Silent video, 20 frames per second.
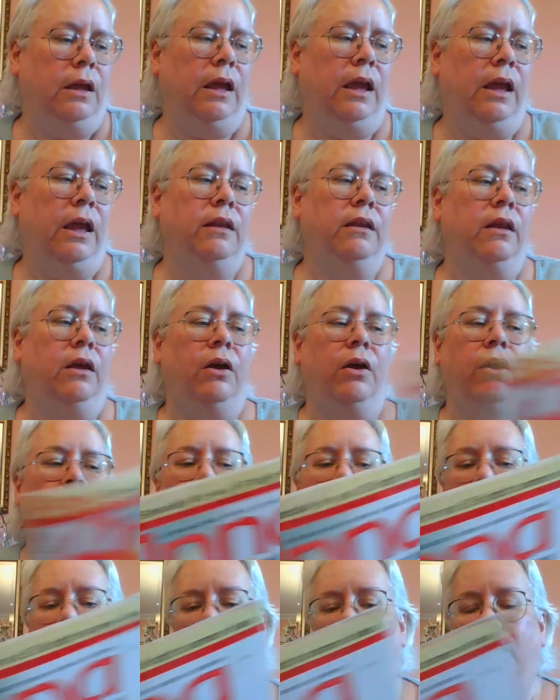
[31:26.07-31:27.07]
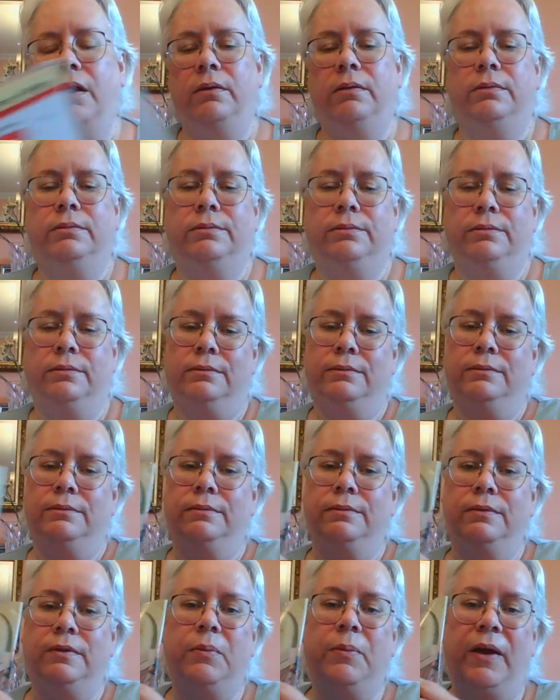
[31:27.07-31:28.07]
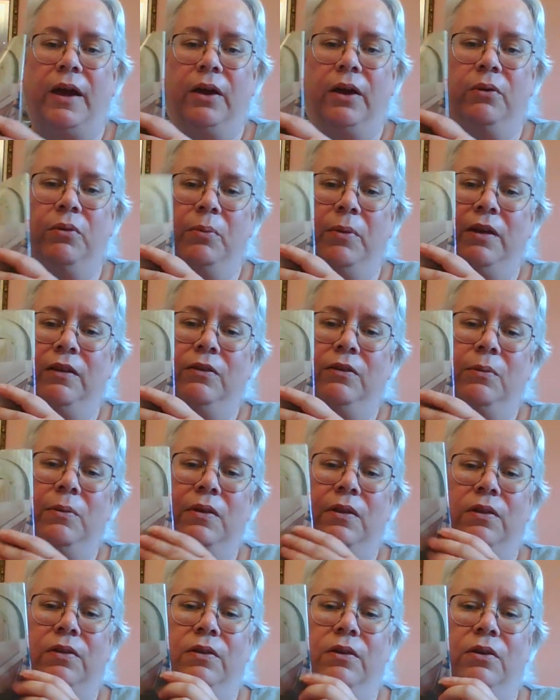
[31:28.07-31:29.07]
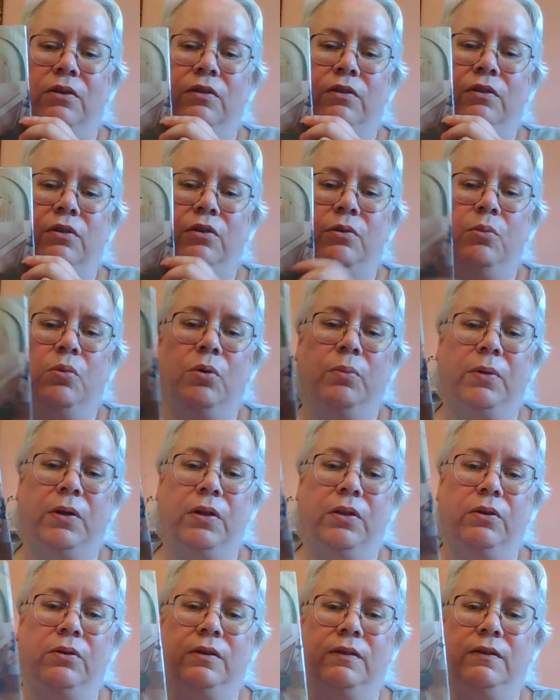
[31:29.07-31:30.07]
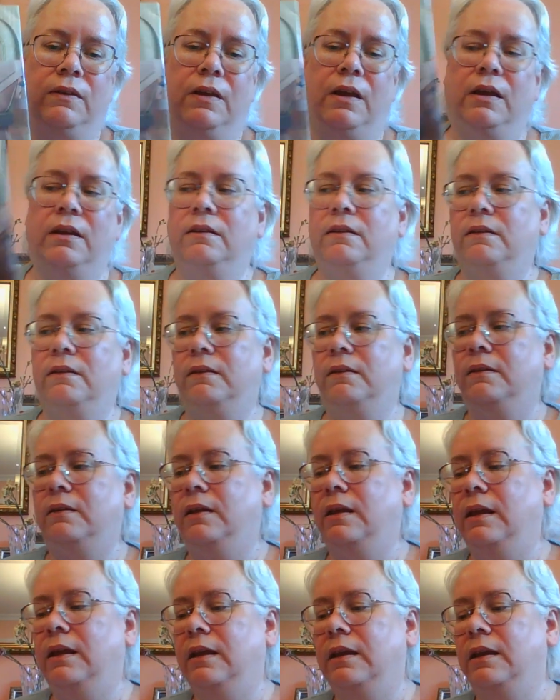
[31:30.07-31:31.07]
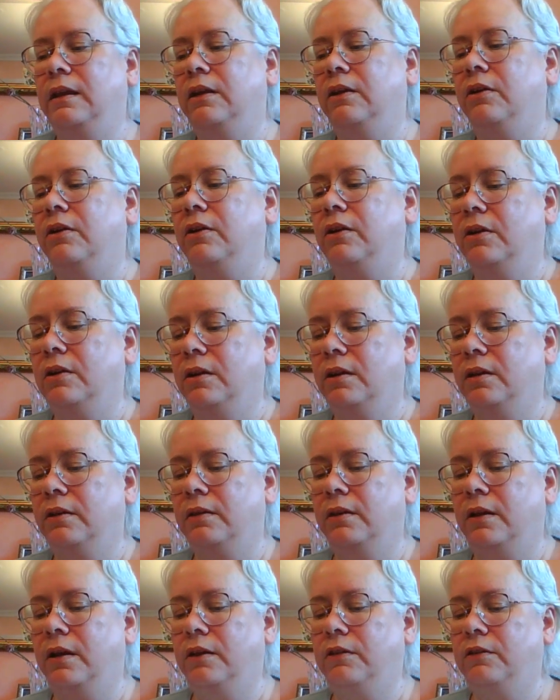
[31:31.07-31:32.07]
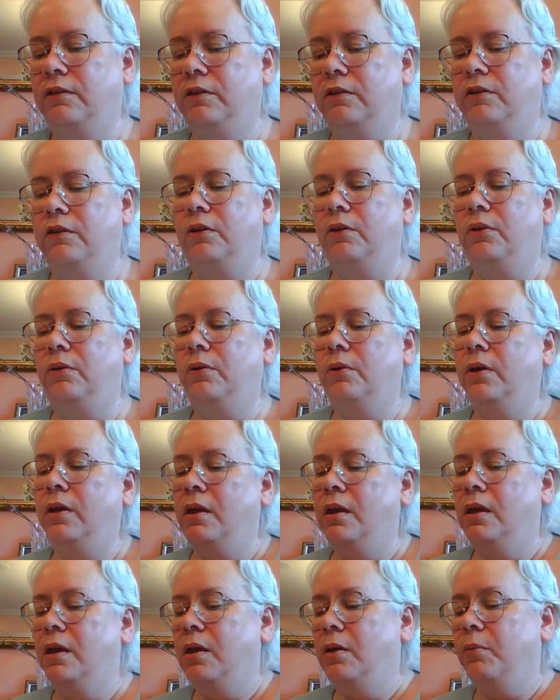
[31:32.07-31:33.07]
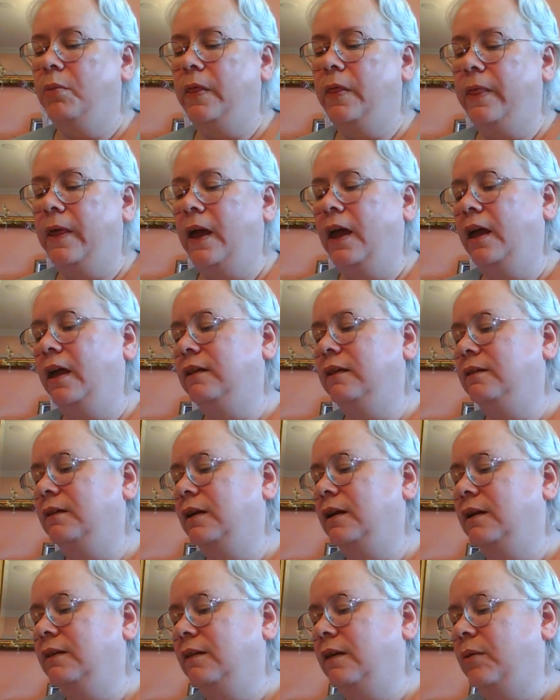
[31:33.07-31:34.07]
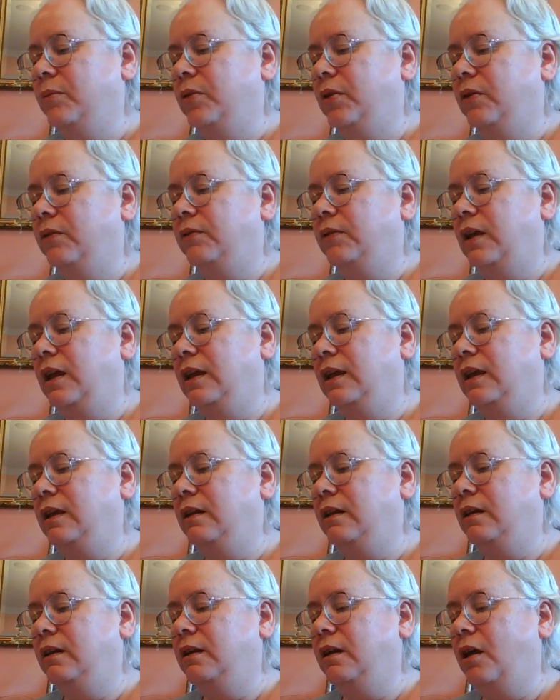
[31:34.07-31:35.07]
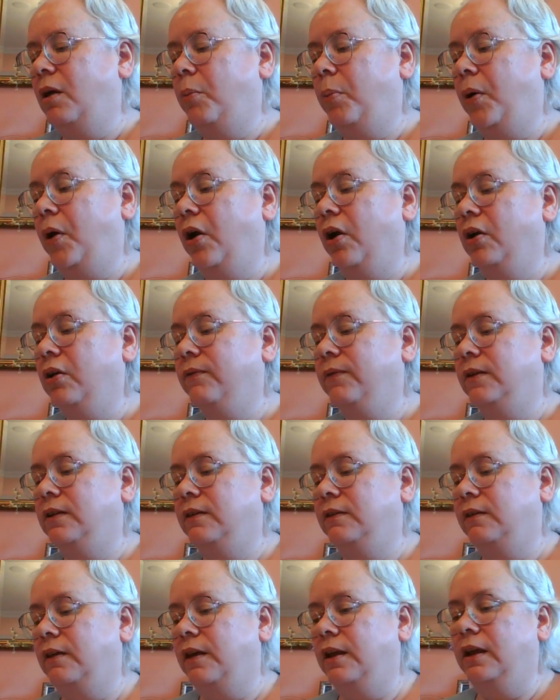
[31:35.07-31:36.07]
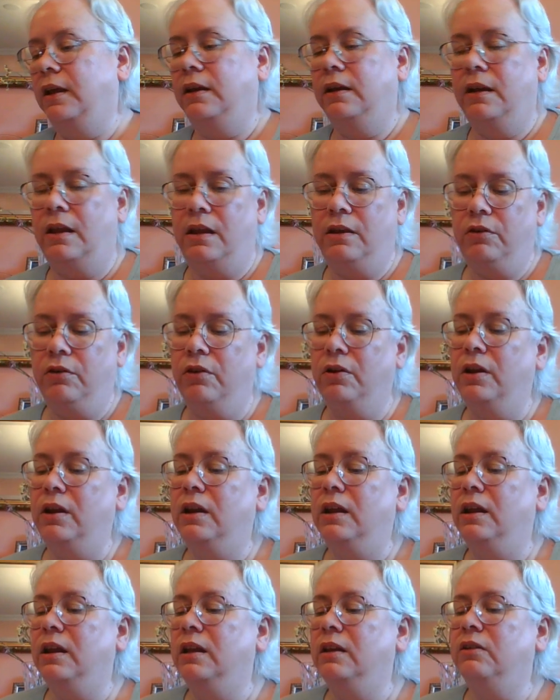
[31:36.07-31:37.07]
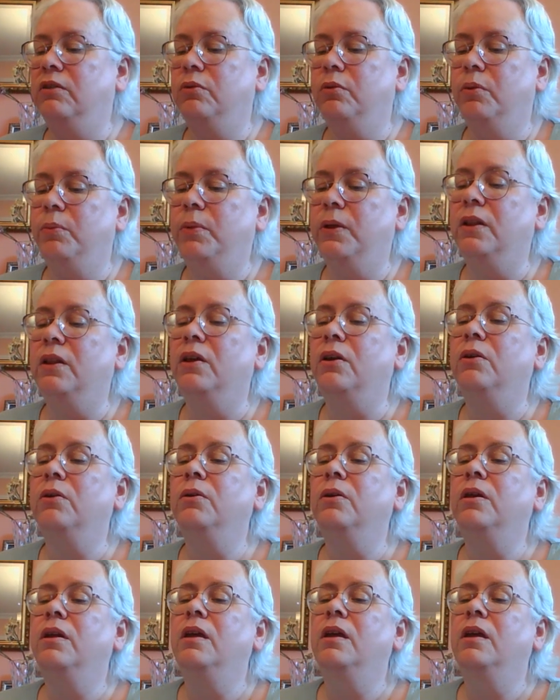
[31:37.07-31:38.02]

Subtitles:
And the back reminds me that there's 2 more pillow designs in here that I should show you. But that is an example of taking part of a design and turning it into a pillow.